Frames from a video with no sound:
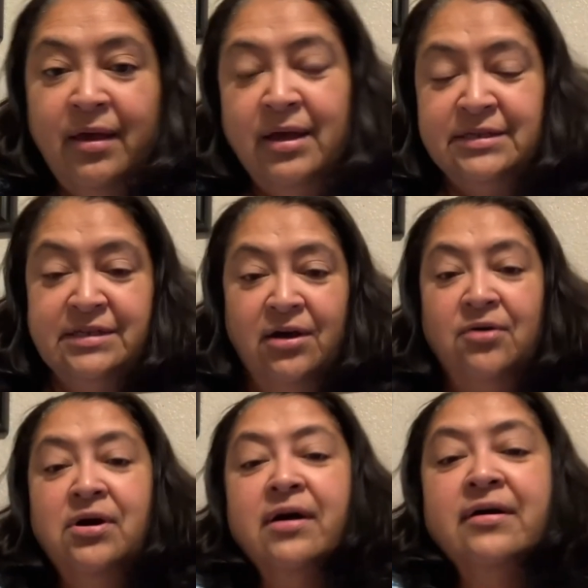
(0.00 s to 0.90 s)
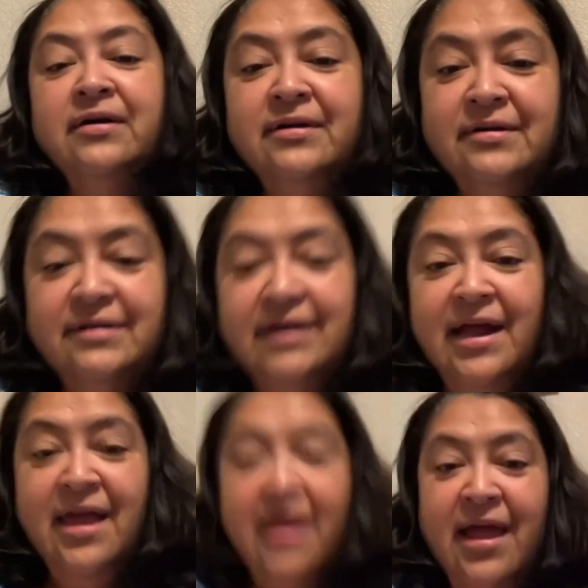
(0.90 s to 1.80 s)
So,
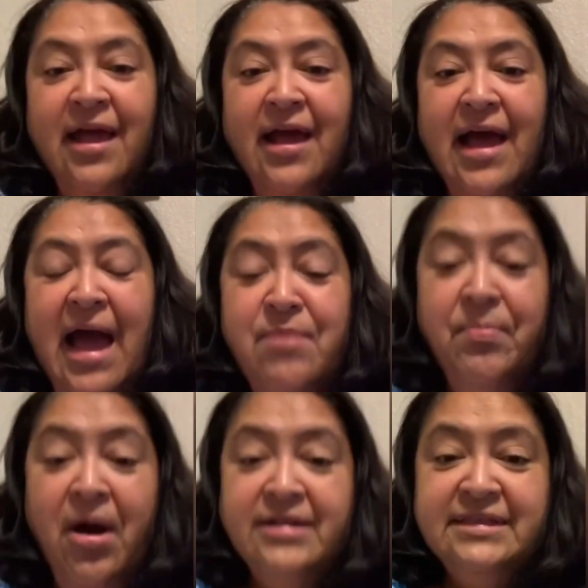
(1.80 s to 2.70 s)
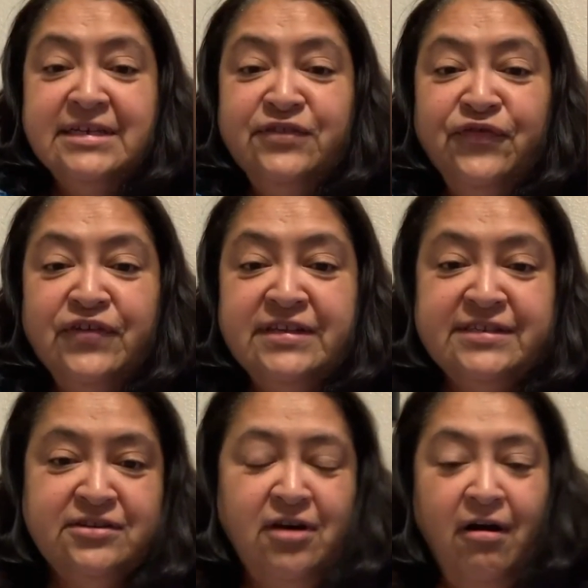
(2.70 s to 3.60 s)
I bought this
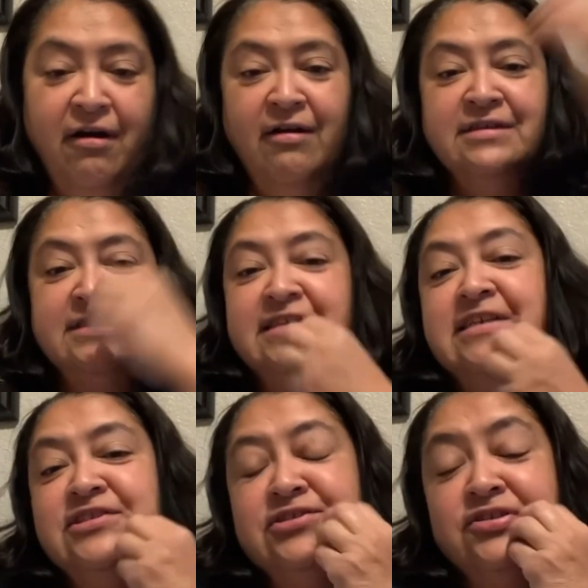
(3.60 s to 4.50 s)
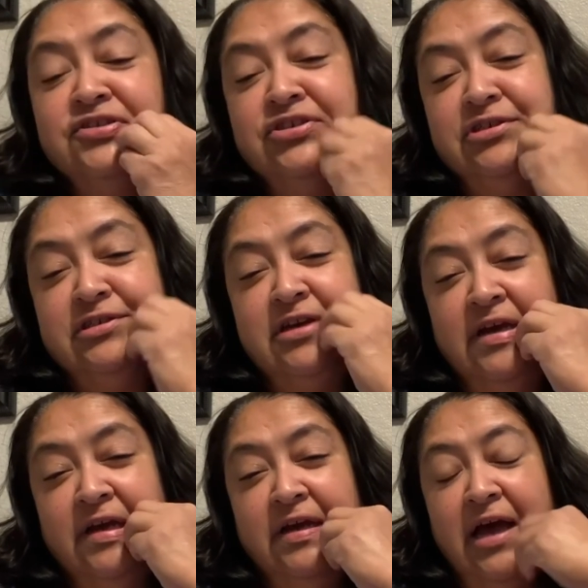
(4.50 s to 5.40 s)
Fiskars scissors.
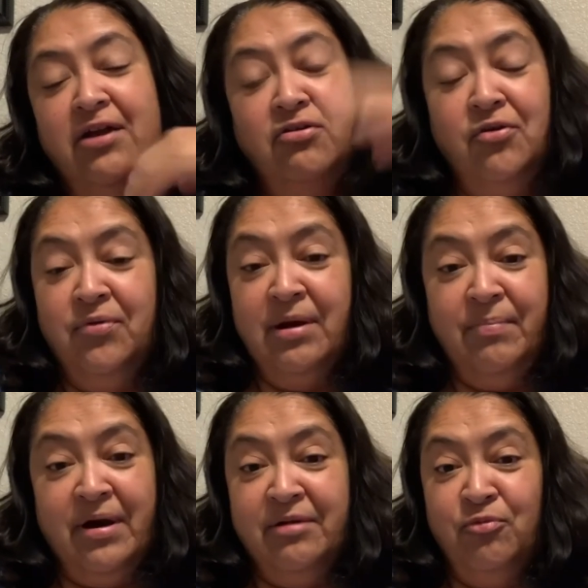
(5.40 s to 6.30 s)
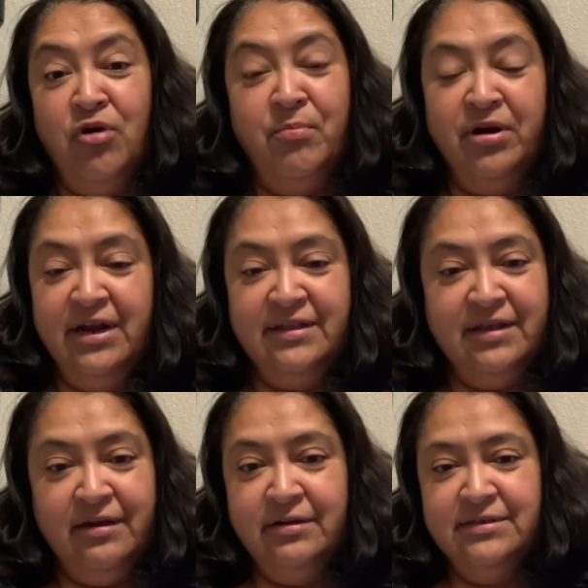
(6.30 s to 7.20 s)
I don't know where I bought them. Walmart, I
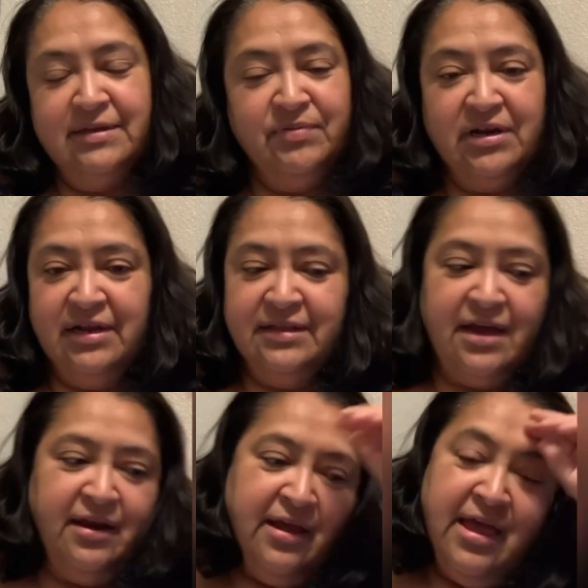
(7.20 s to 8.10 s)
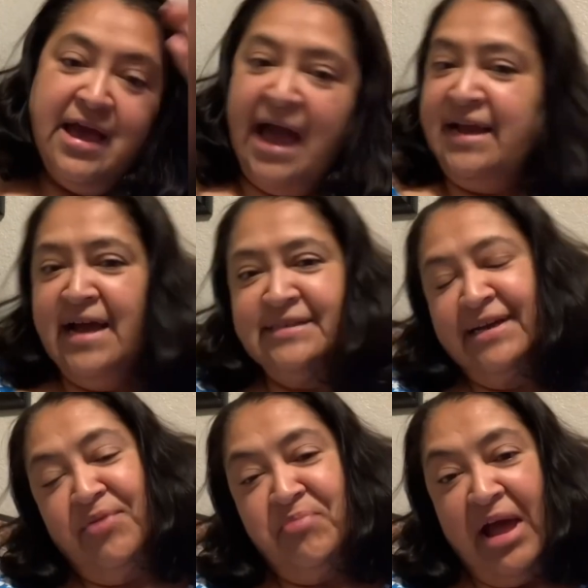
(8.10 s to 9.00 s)
think. Something like that. I can't
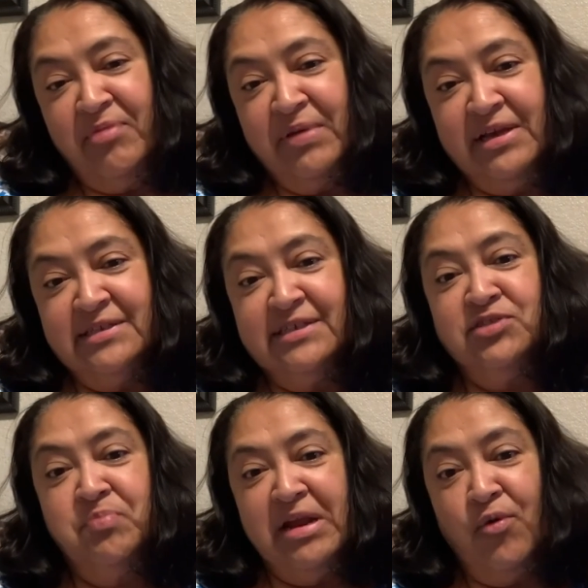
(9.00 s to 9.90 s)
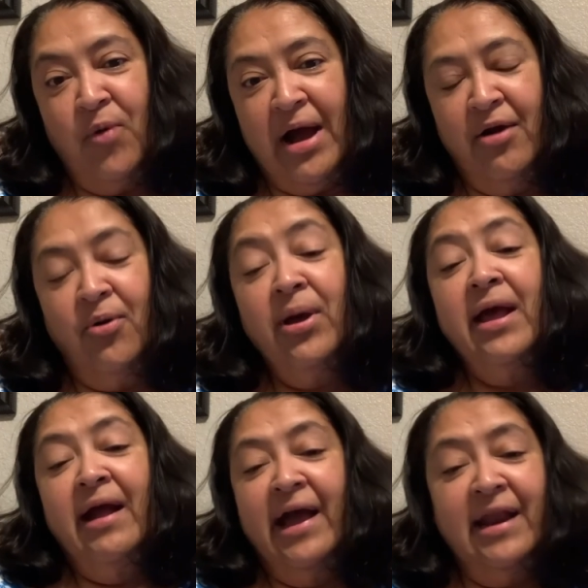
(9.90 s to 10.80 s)
take them back because it's been a while
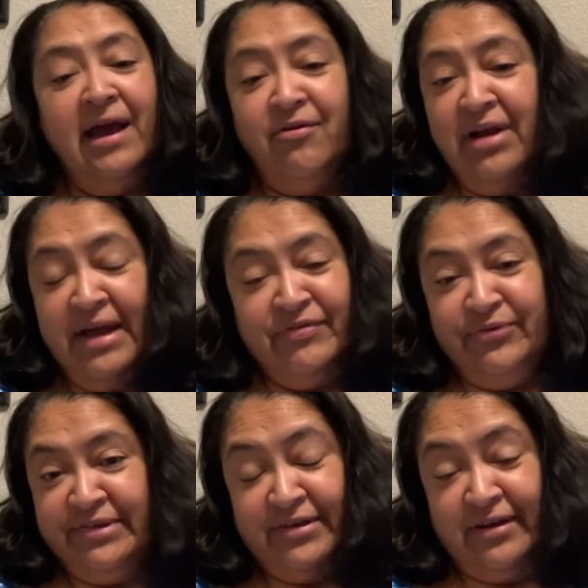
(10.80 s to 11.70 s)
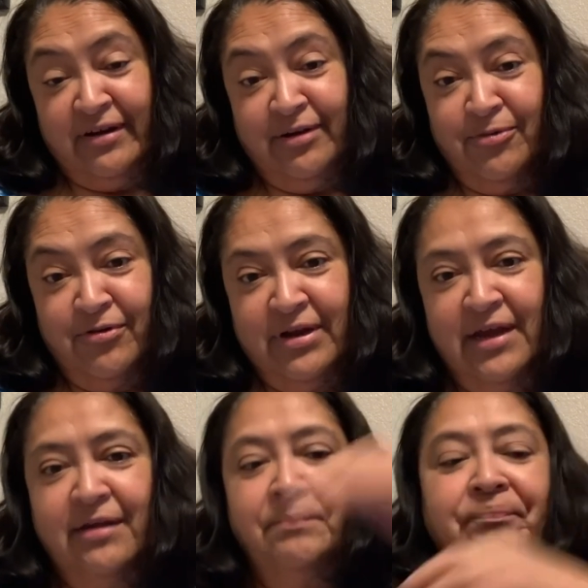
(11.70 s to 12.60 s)
and I don't have the receipt anymore,
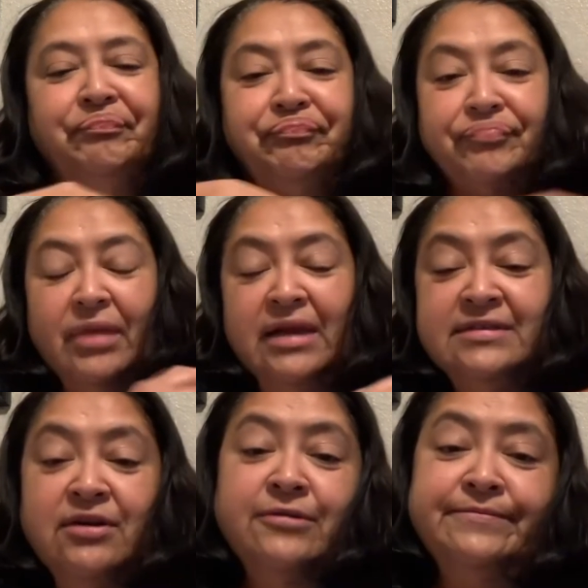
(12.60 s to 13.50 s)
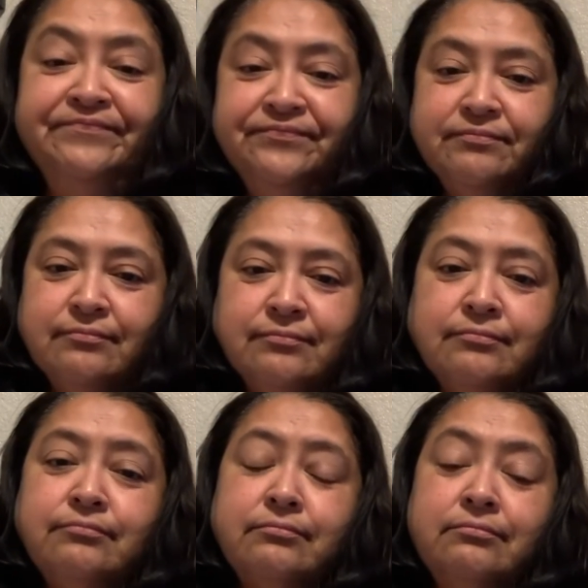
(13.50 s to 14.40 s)
okay? So,
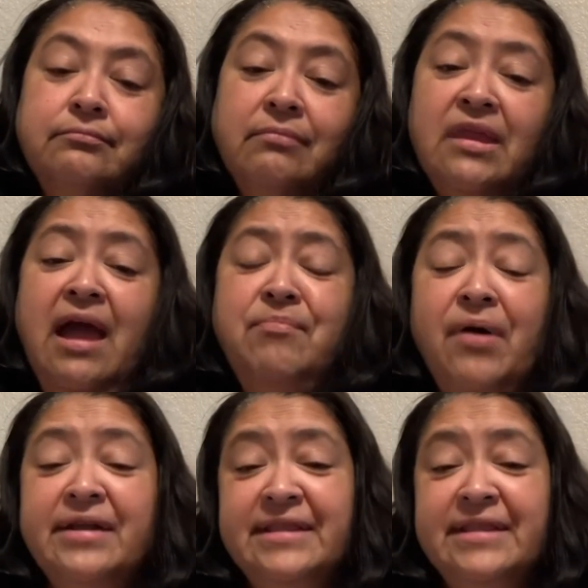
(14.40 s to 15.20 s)
I bought